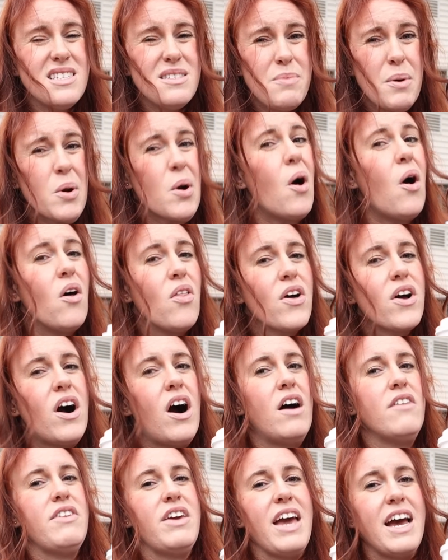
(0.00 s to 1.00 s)
is about all the
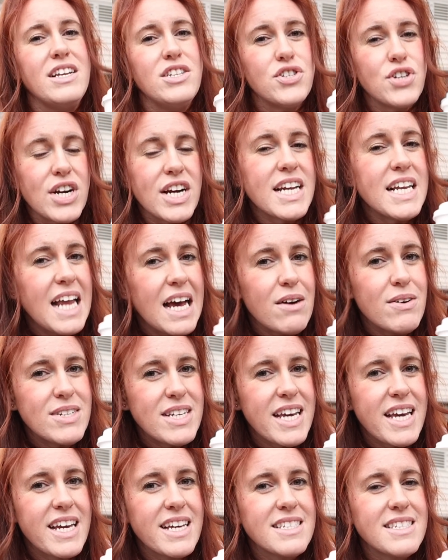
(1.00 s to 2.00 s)
coffee I drink
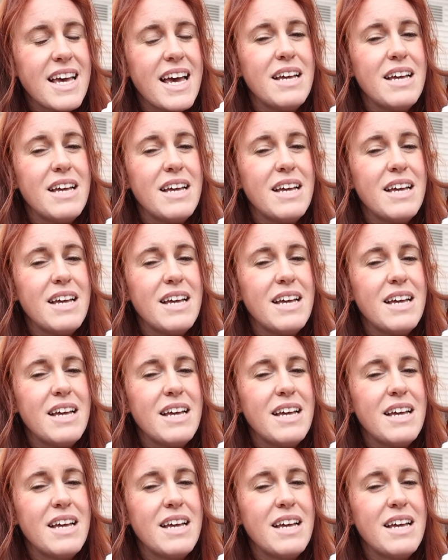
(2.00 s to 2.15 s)
nowadays,